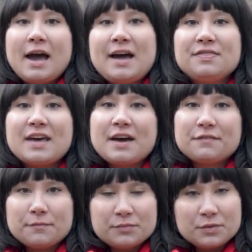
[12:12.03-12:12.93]
and that
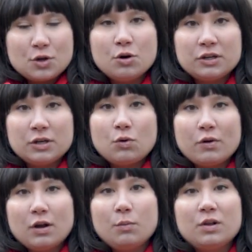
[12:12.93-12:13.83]
coconut
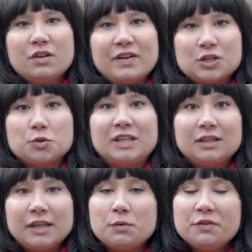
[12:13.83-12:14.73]
oil will eventually
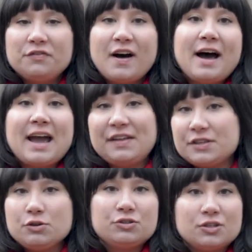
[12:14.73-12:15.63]
liquefy, and
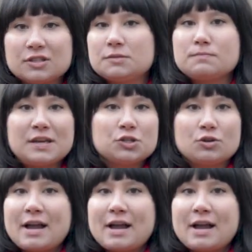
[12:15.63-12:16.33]
then you can just measure it